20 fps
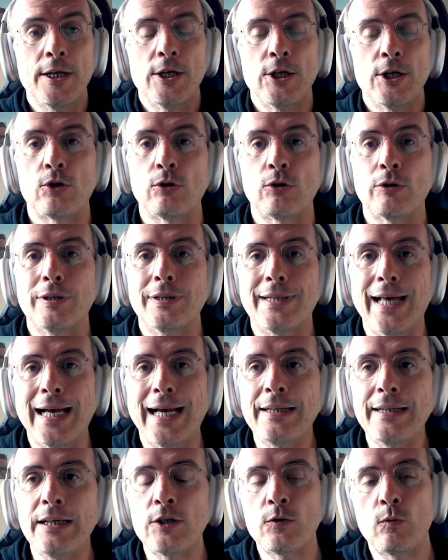So
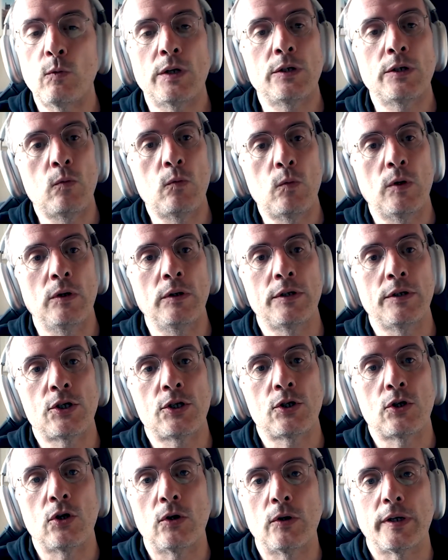that is where the world is
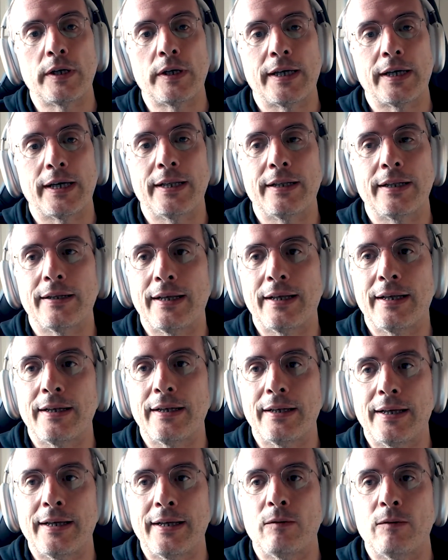going,
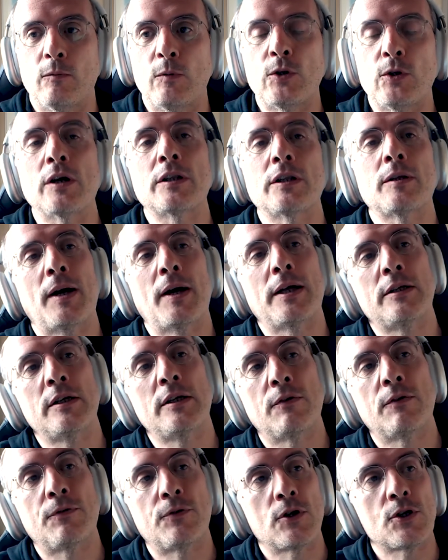and we talked about in
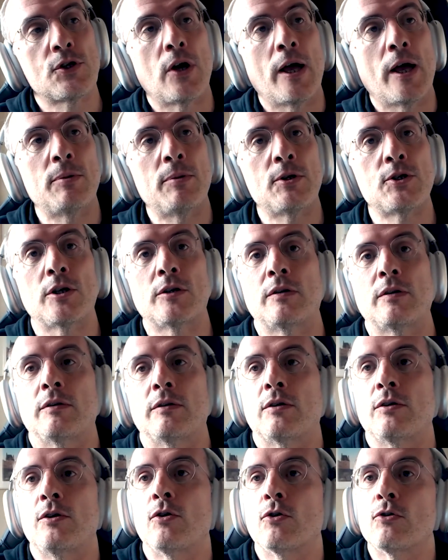the first episode,
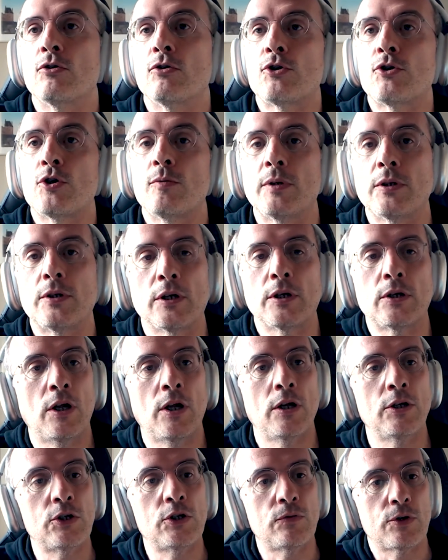consumer
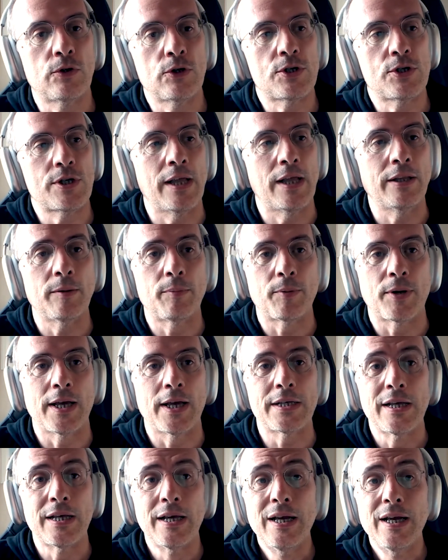technology versus enterprise.